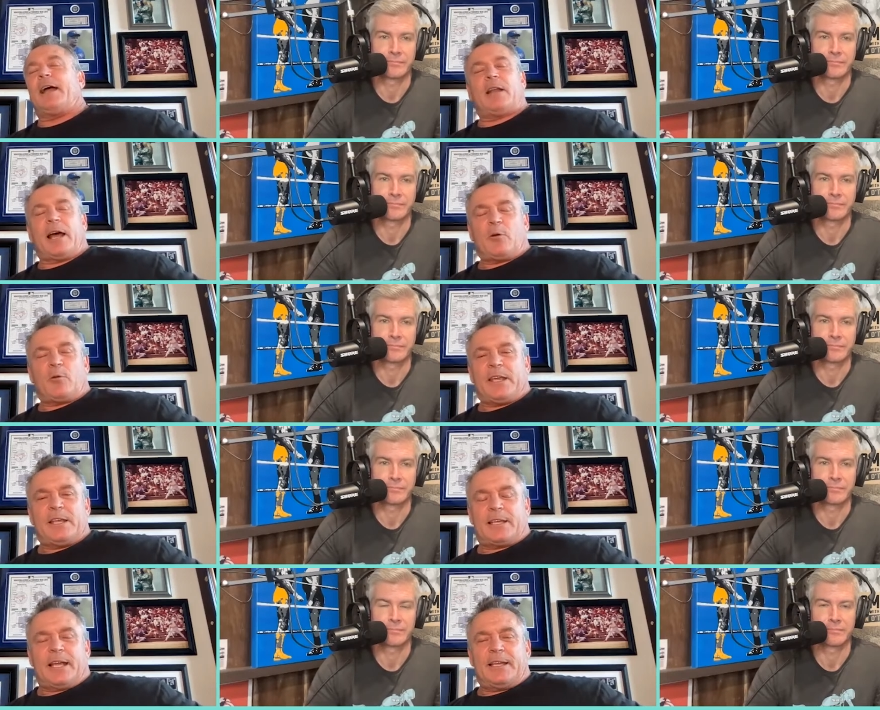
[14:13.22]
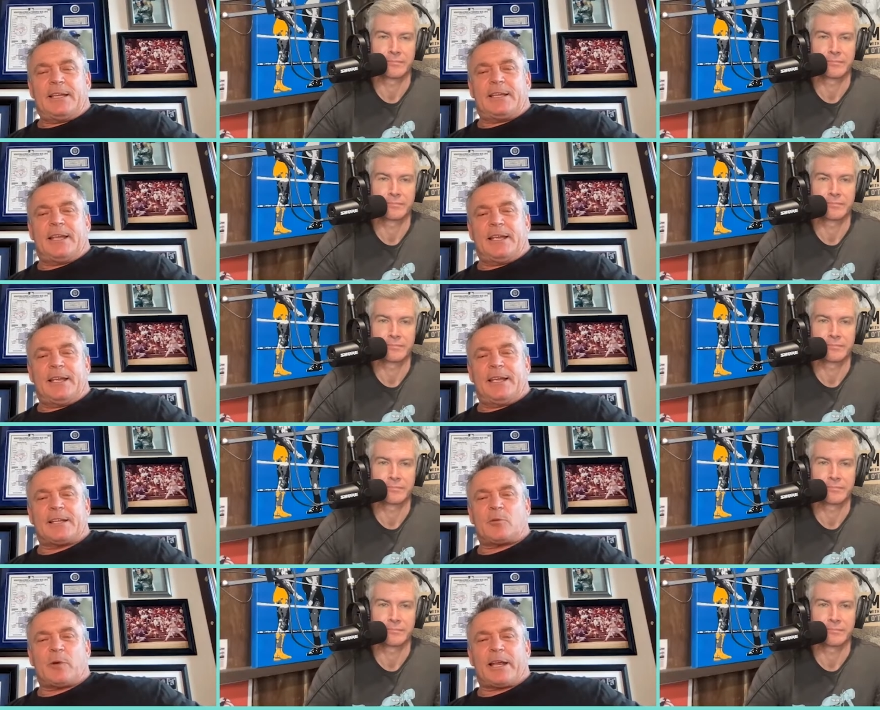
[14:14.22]
Speaker 1: I don't think he
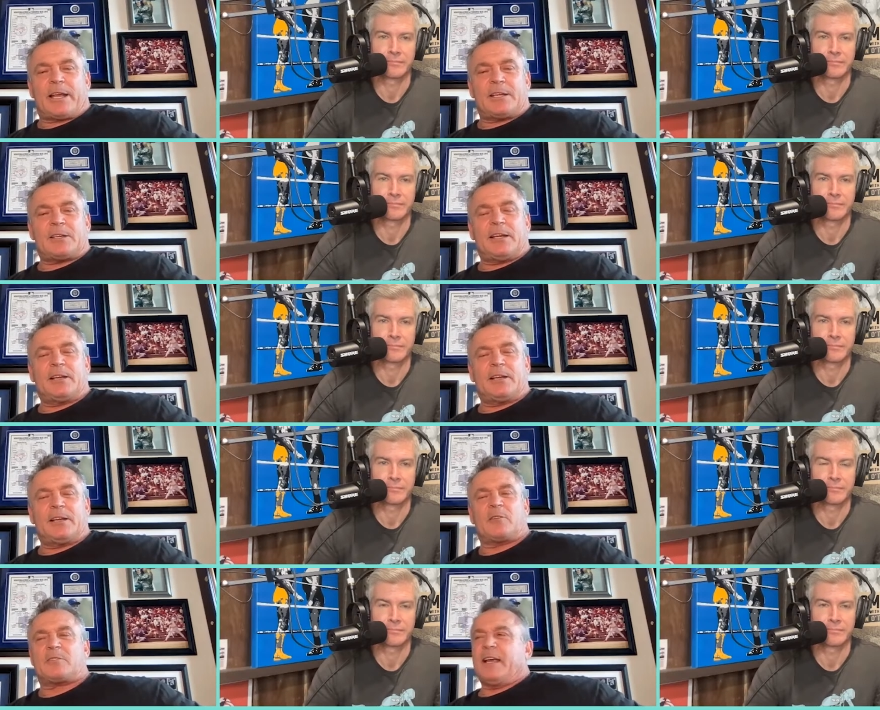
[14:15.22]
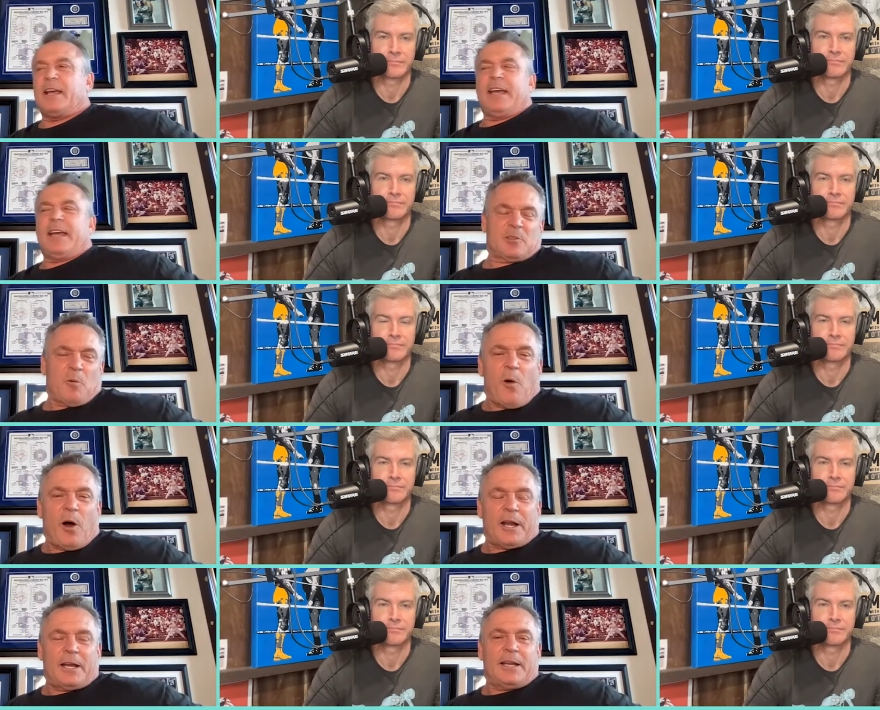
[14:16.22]
gets the recognition he deserves. He doesn't
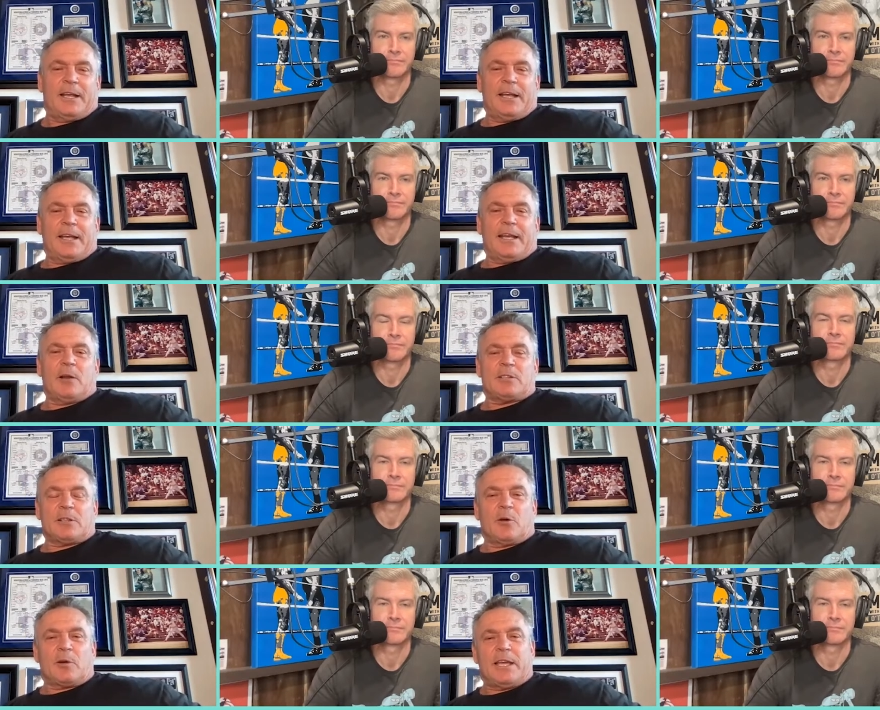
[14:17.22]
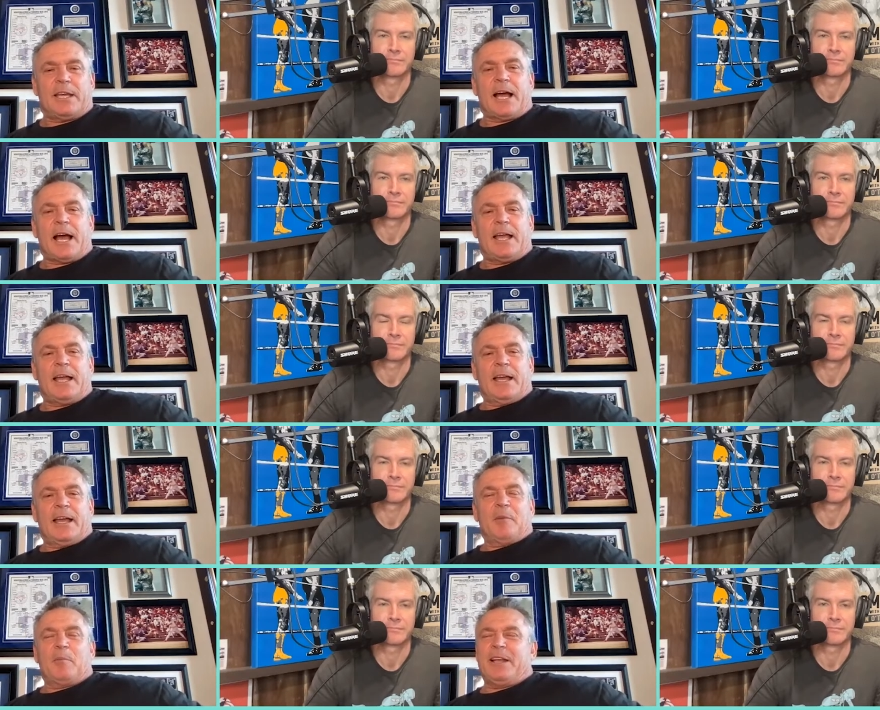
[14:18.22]
want it. You know, he's a low key guy,
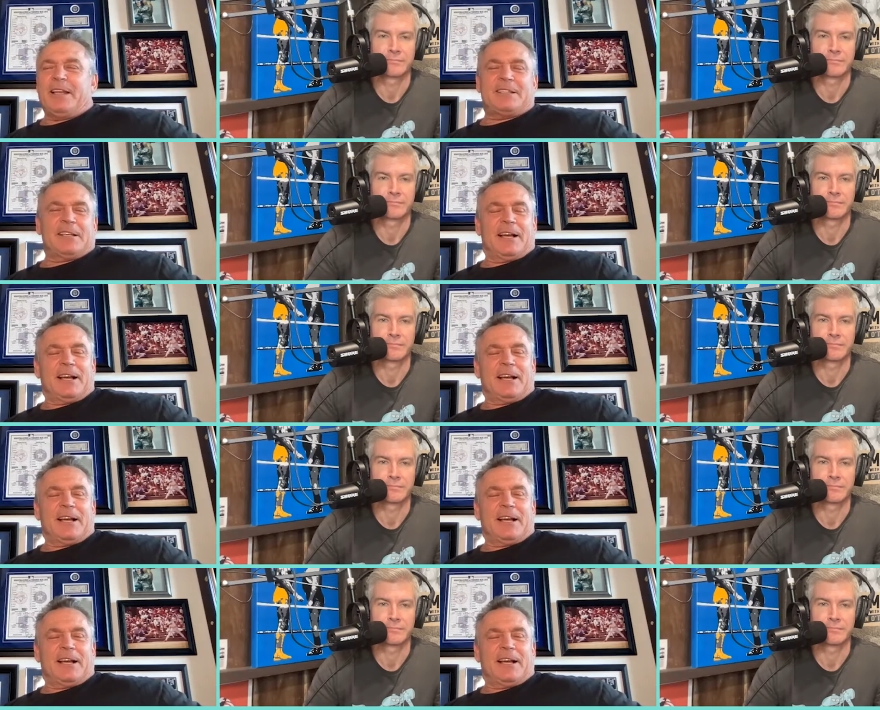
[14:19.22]
but he's